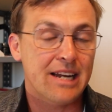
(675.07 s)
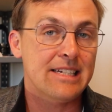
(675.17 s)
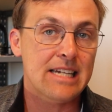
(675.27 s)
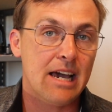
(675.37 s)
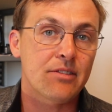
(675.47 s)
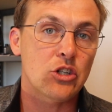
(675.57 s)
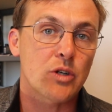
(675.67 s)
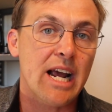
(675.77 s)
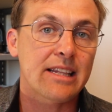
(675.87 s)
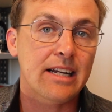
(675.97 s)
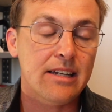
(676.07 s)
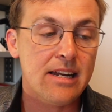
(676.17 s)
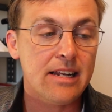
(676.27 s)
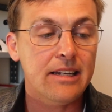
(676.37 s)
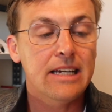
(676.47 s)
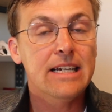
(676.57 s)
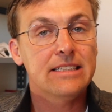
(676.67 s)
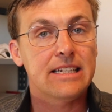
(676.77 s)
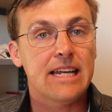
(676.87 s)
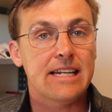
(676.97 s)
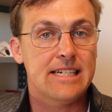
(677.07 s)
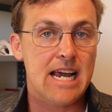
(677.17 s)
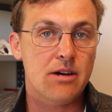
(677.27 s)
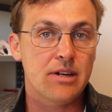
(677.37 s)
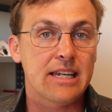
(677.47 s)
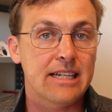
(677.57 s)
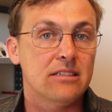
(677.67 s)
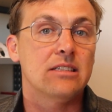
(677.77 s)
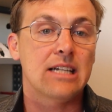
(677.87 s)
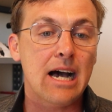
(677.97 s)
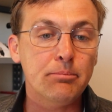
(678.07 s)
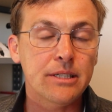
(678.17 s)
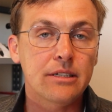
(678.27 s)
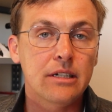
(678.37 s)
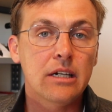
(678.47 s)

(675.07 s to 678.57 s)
I didn't have the drag that I needed to get down and get stopped.